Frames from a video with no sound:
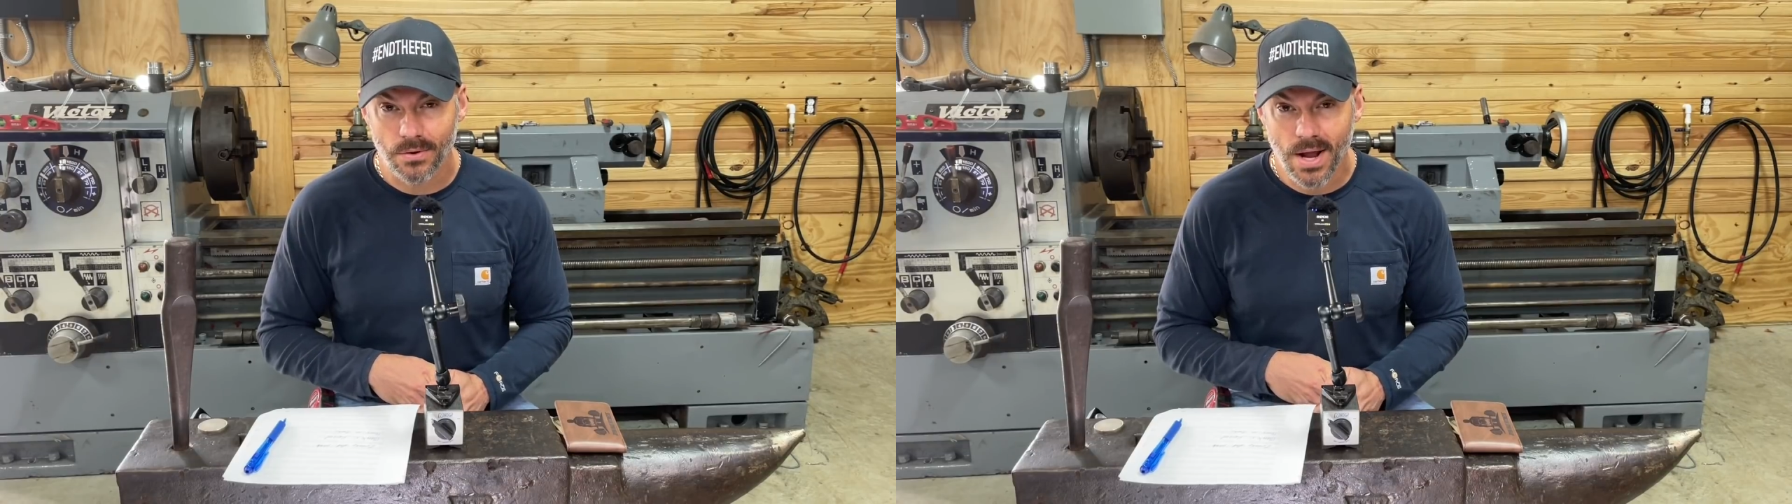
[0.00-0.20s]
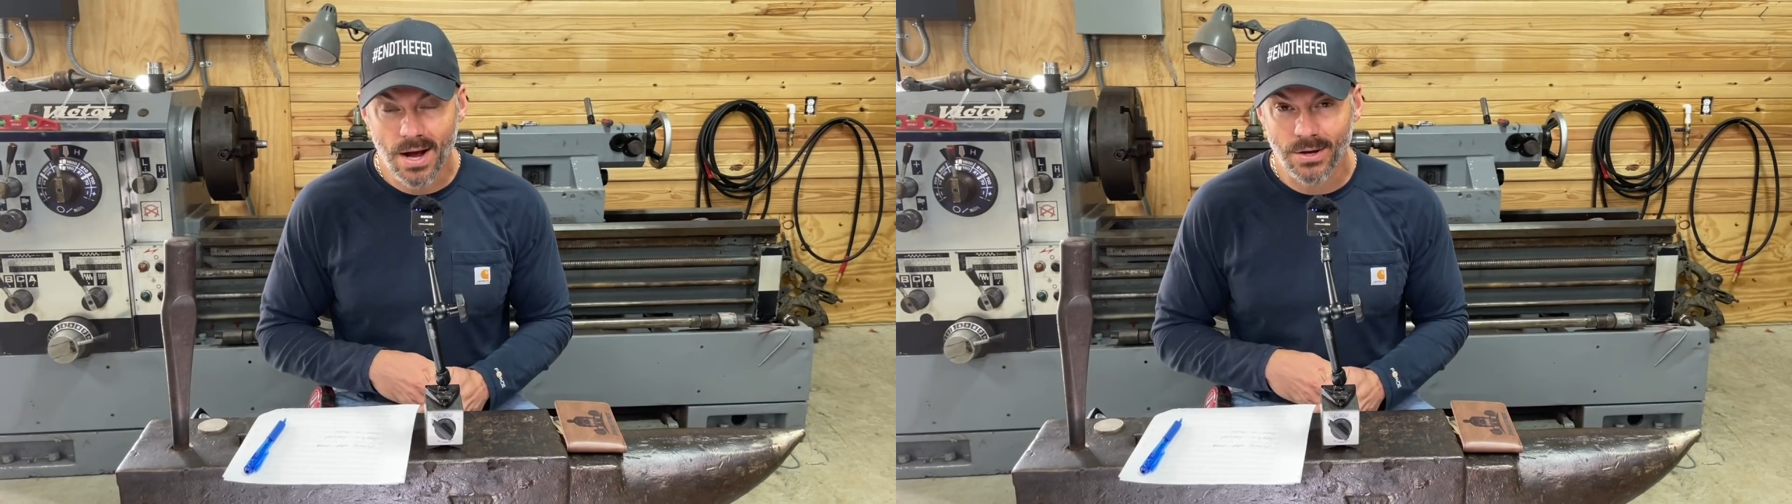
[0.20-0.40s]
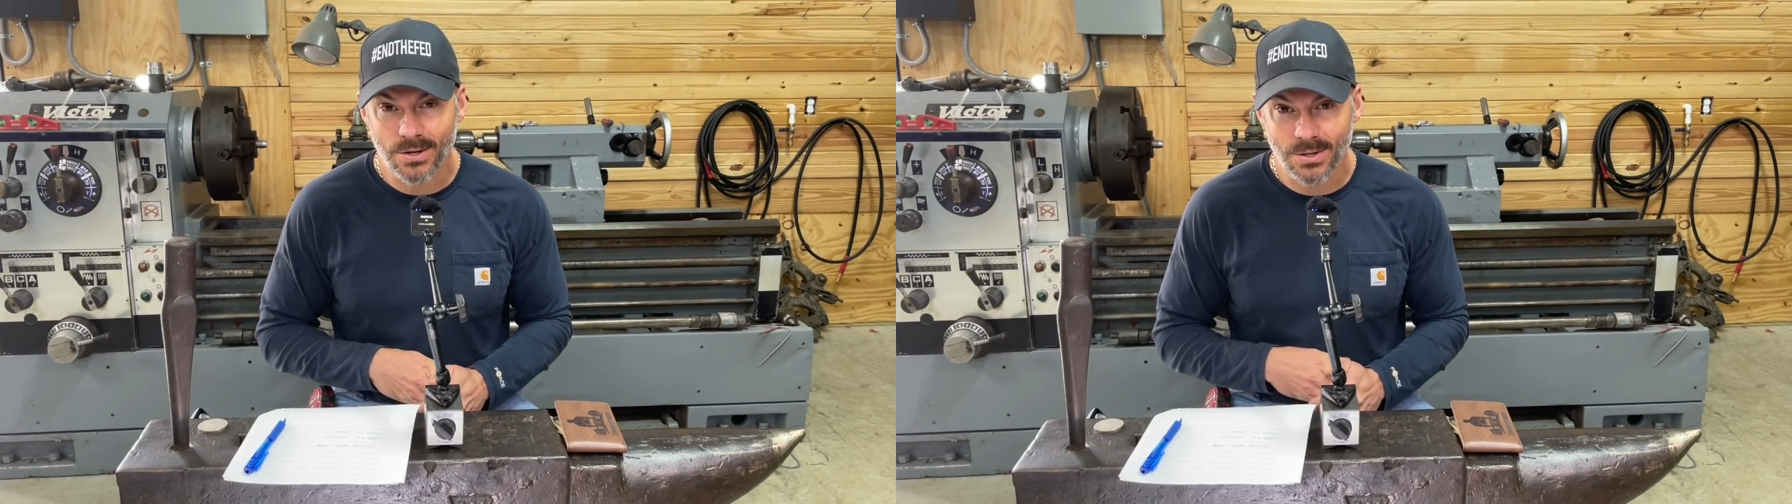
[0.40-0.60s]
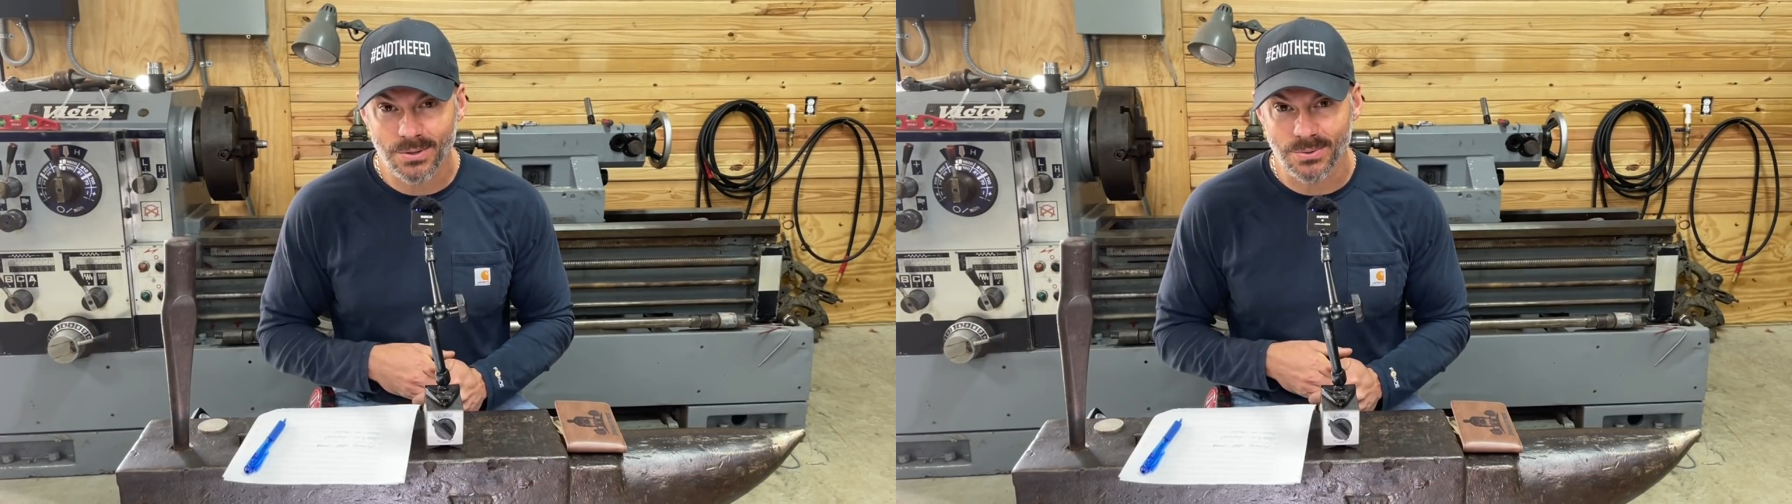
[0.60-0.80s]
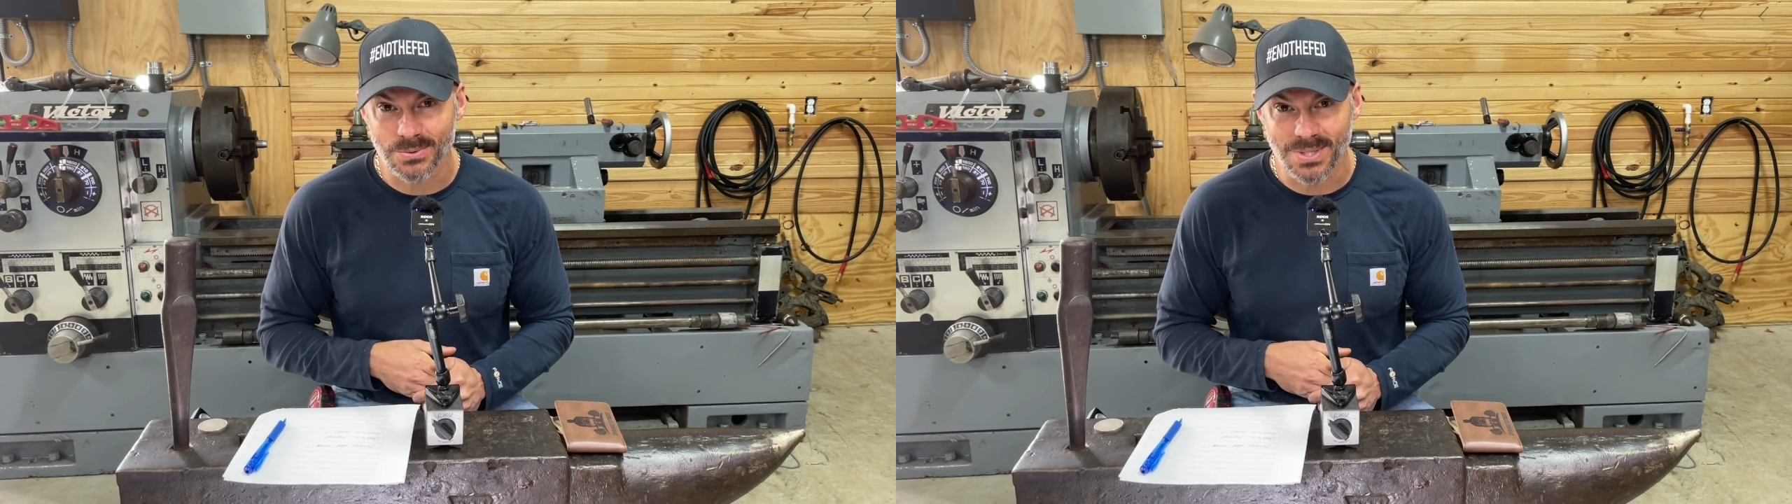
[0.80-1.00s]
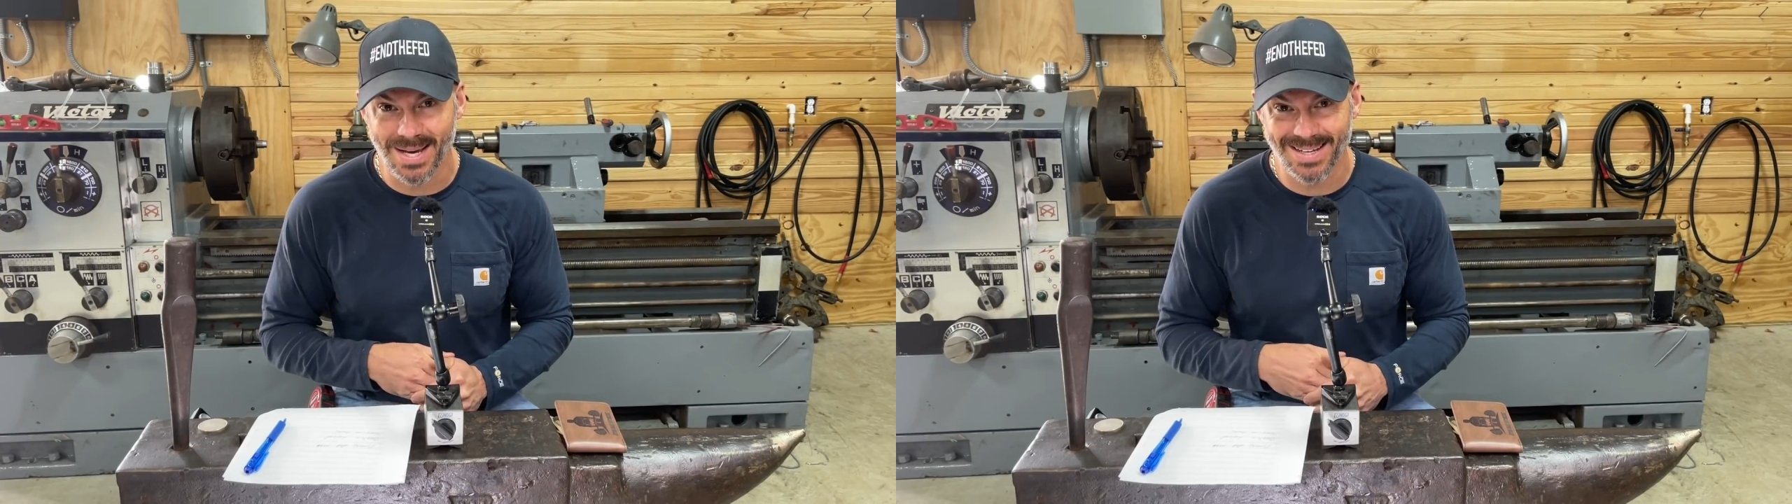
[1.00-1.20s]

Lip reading: not going to lose.